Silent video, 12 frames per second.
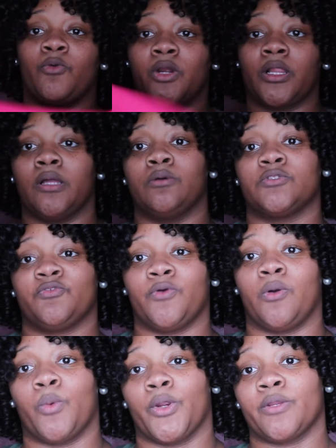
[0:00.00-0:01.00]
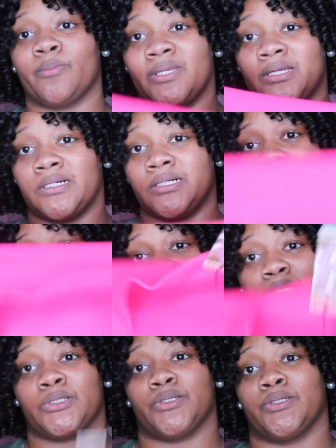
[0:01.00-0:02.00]
more clothes for work
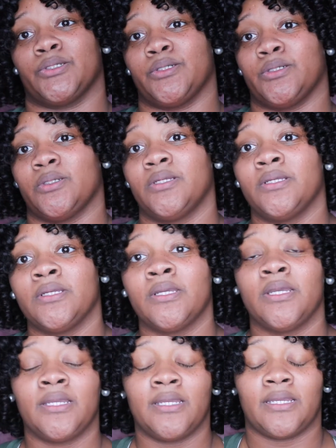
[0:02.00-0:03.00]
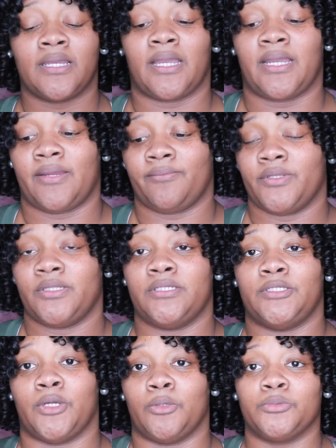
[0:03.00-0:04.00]
because, girl, I really
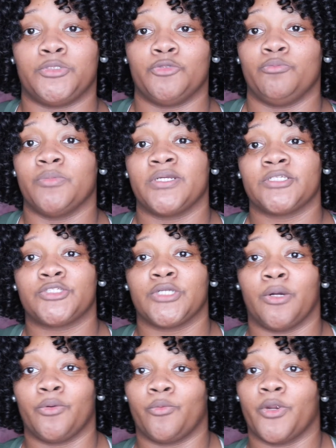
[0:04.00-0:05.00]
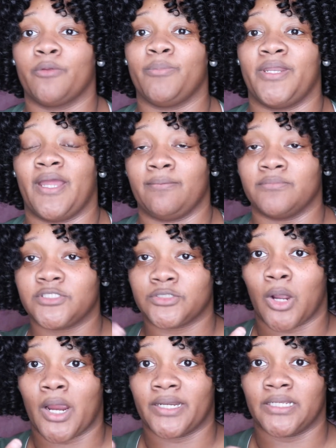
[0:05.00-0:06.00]
don't do much to go to work, but I'm
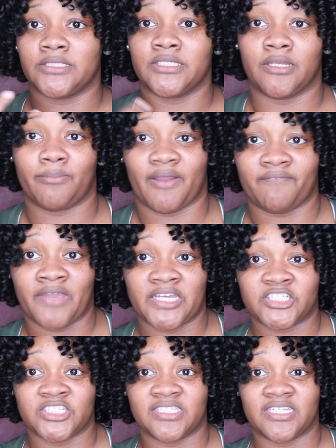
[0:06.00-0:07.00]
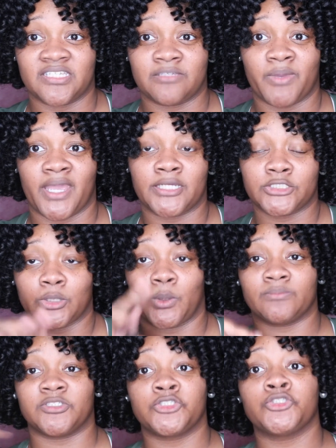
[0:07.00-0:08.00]
starting to get my fashion sense back, so
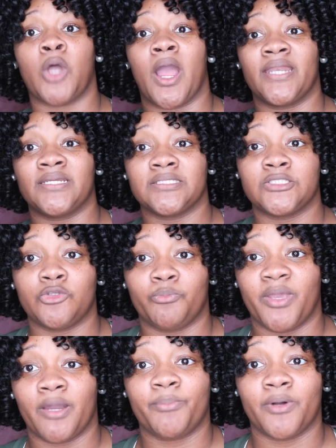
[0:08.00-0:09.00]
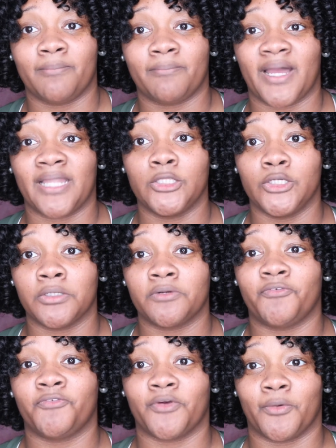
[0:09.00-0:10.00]
I'm starting to pep up my look
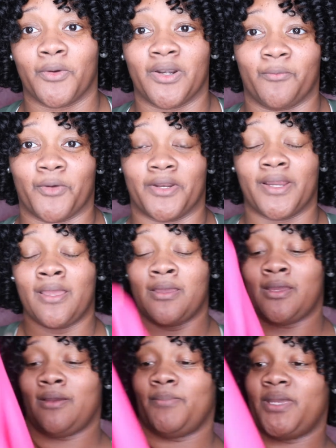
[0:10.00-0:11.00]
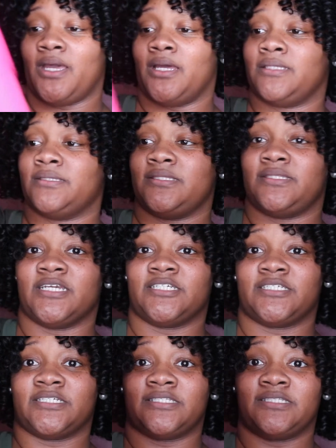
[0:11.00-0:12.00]
for going to work. But yeah,
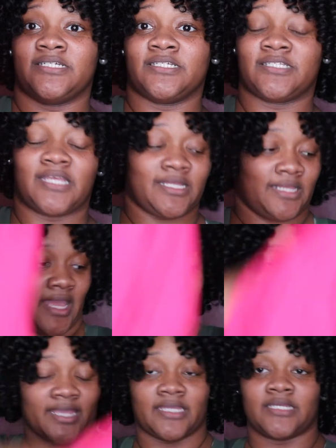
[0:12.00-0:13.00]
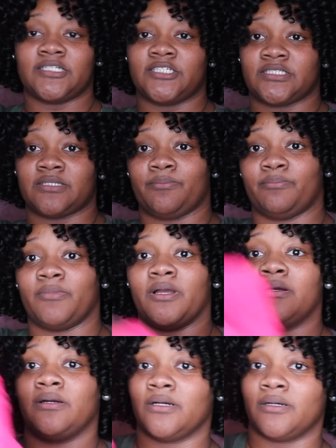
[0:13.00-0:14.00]
that's just this. I like it, just
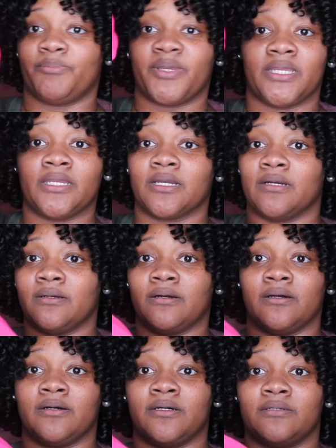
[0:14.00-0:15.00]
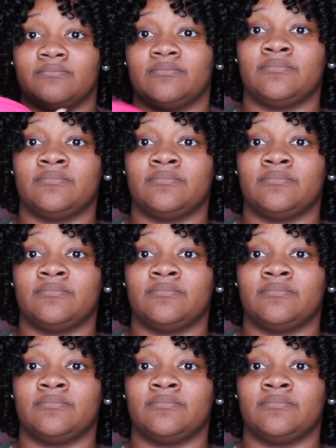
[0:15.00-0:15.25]
a, a pink uh,